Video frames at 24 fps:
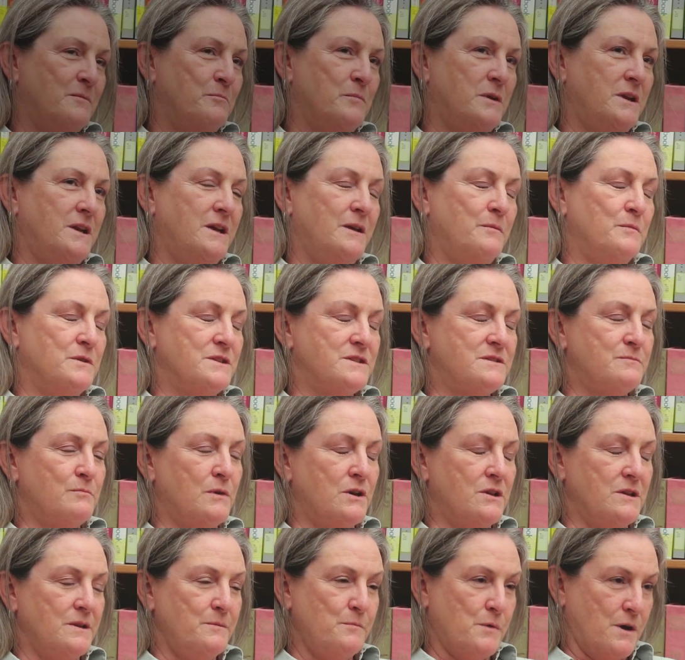My name is
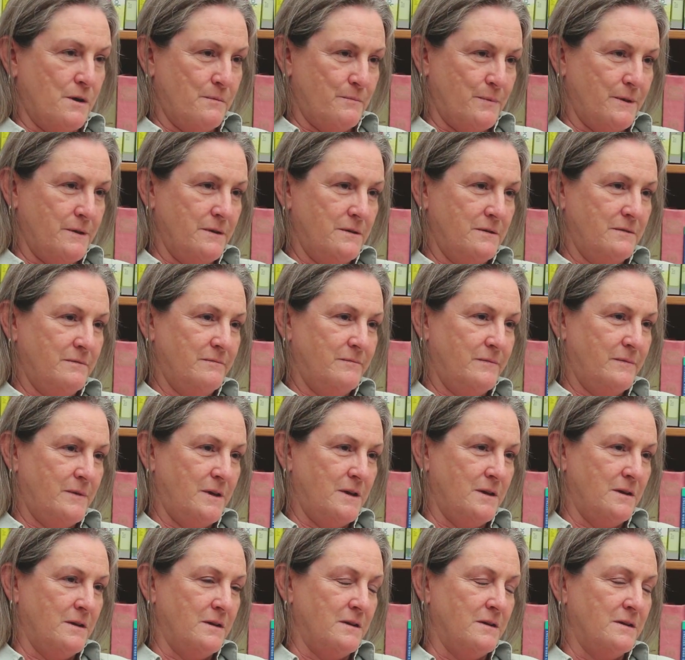Molly Maupin,
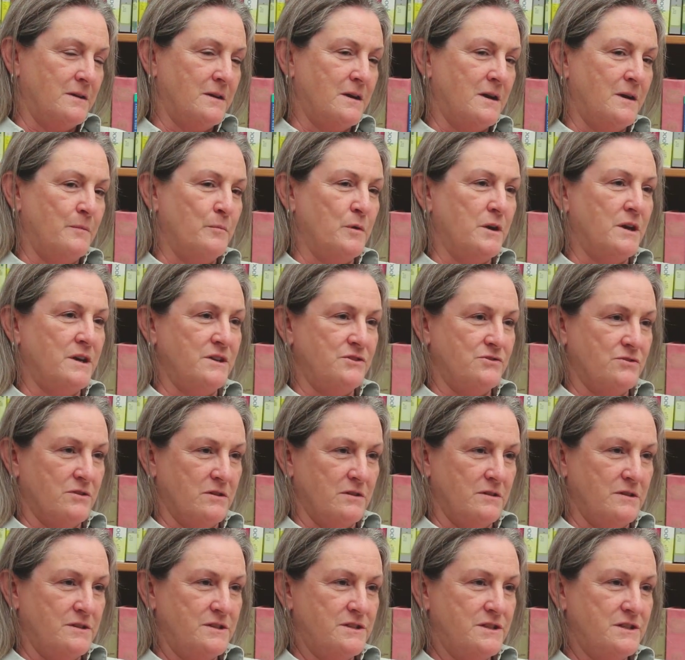and I'm a
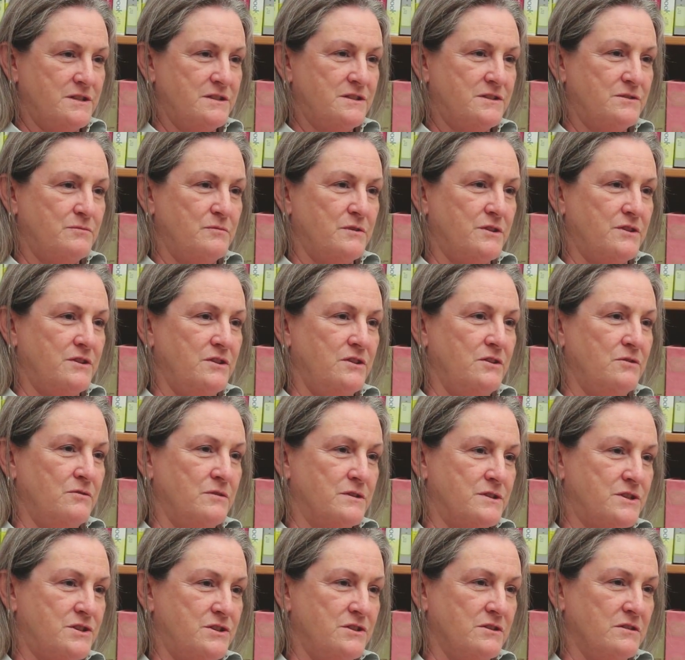hydrologist with the
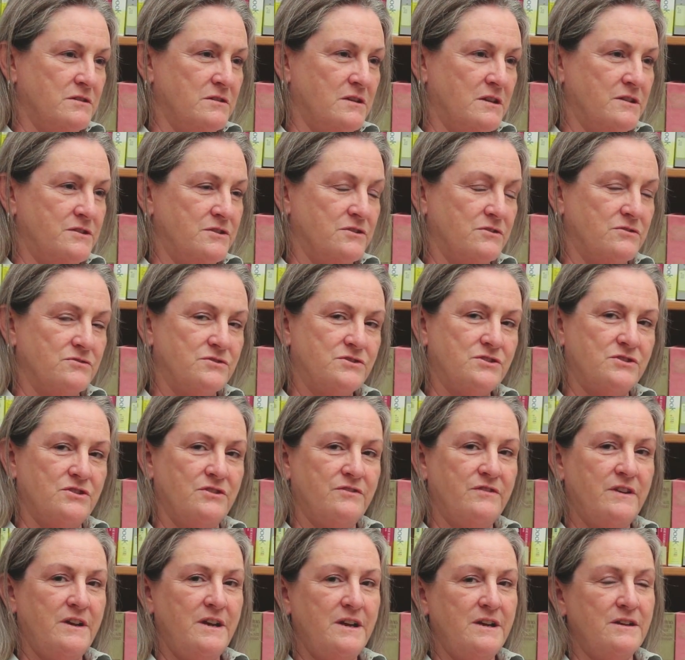U.S. Geological
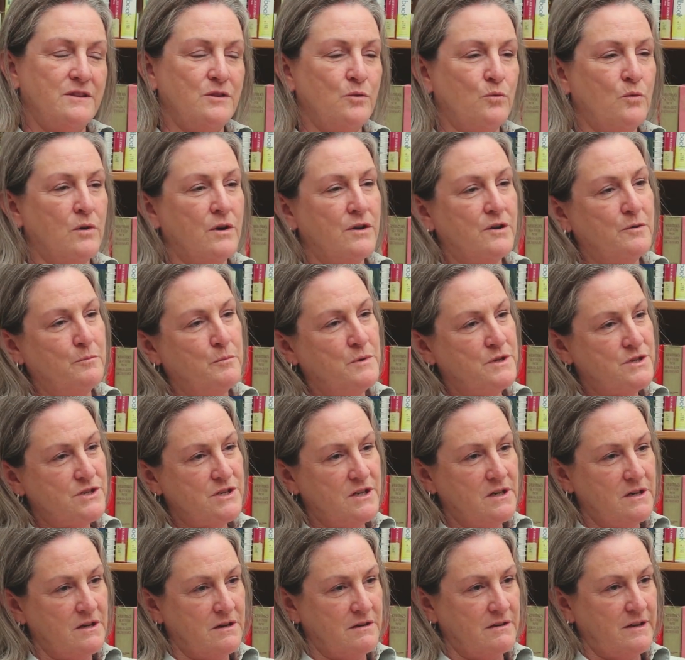Survey in the Water
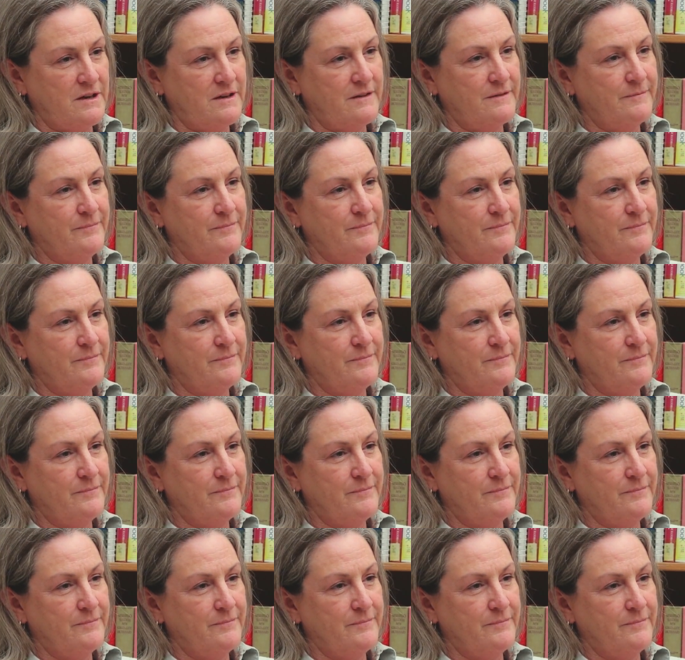Mission area.